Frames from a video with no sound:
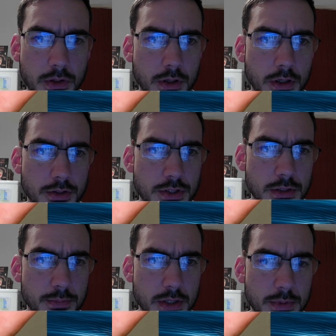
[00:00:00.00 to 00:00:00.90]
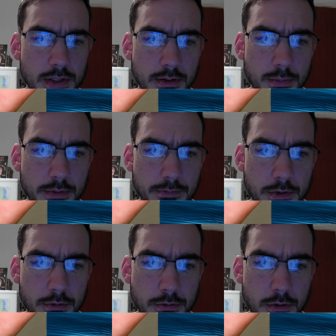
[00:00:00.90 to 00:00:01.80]
actually maybe a little bit
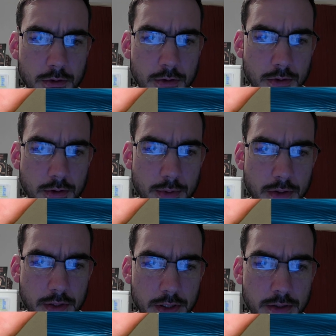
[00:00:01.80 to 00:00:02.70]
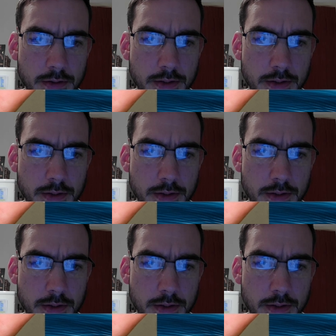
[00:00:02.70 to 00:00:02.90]
further along, about here.